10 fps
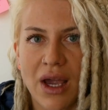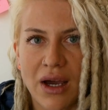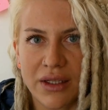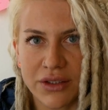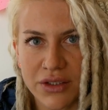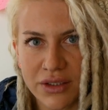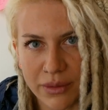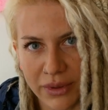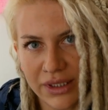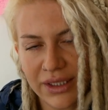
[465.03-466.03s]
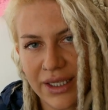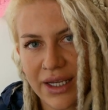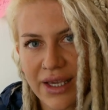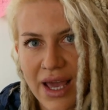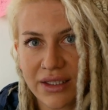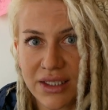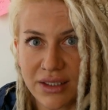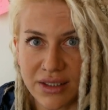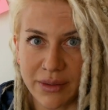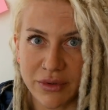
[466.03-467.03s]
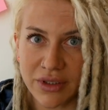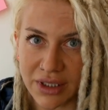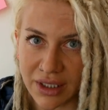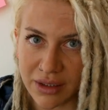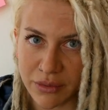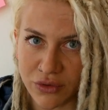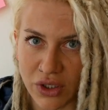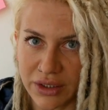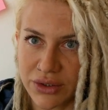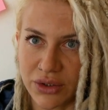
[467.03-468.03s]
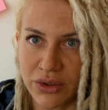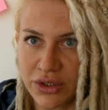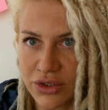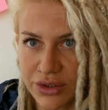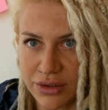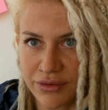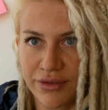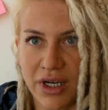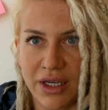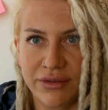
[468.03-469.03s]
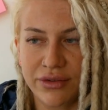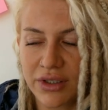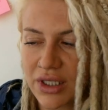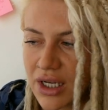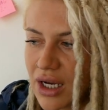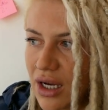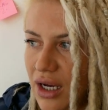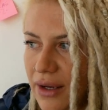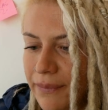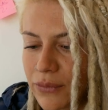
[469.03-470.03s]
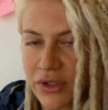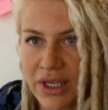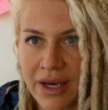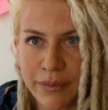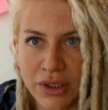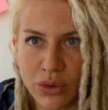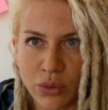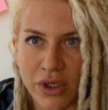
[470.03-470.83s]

and there's typically like a canteen type of thing at the bivouac, so you can just survive with camping.